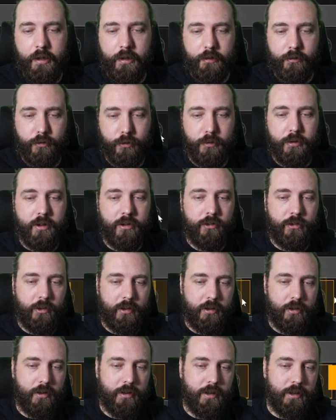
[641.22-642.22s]
do
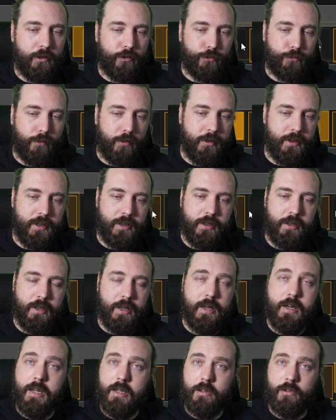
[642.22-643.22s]
consider this running
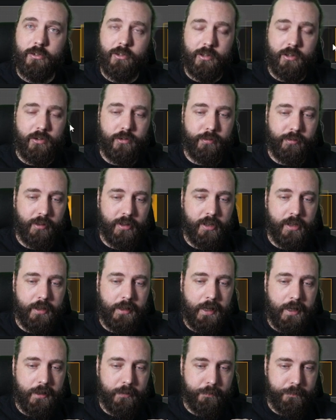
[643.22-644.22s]
in a siege fleet
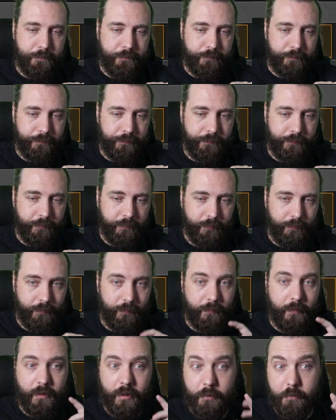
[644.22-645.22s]
again.
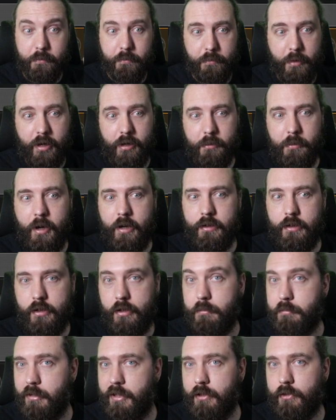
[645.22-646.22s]
Bear in mind, you
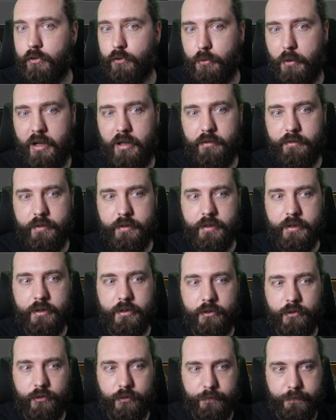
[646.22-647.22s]
can bring 12 of
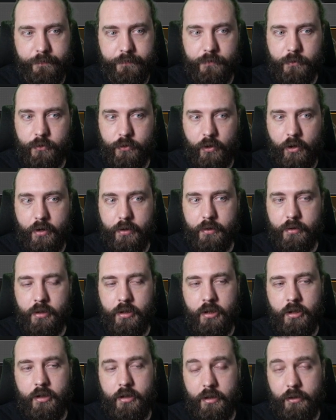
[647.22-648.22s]
these, so
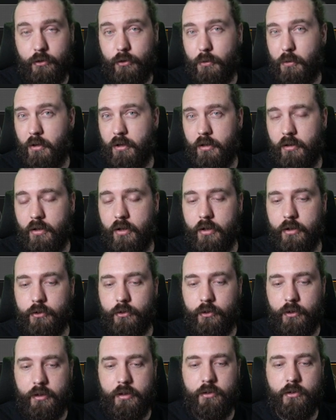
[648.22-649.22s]
that's quite a lot of
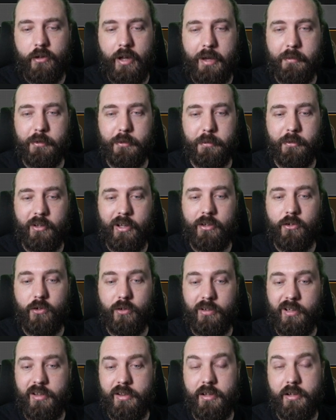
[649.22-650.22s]
siege damage
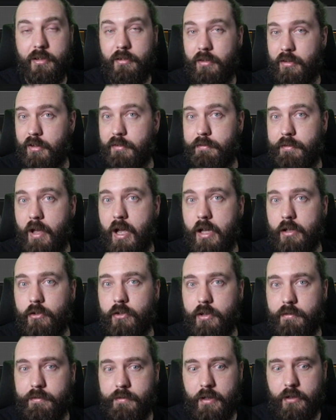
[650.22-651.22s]
potential, and they're
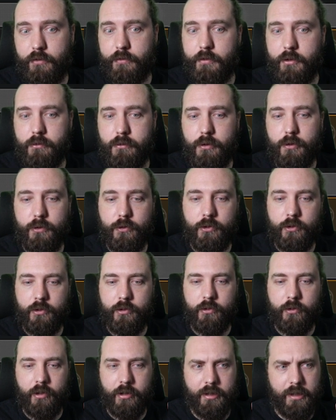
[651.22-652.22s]
fast for
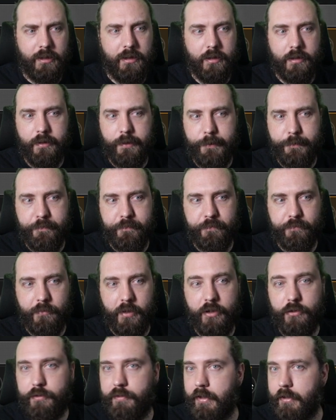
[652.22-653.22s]
cruisers. I think they're
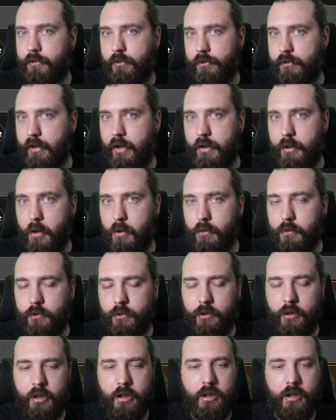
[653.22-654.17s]
as fast as IOs,